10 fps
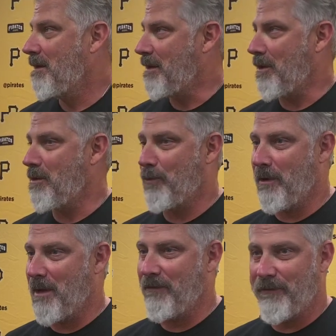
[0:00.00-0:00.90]
You put
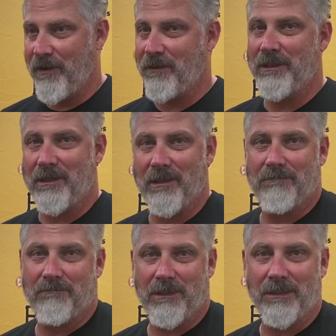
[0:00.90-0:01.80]
him on the field, he's gonna
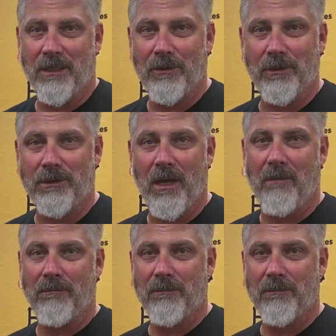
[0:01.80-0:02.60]
do his job.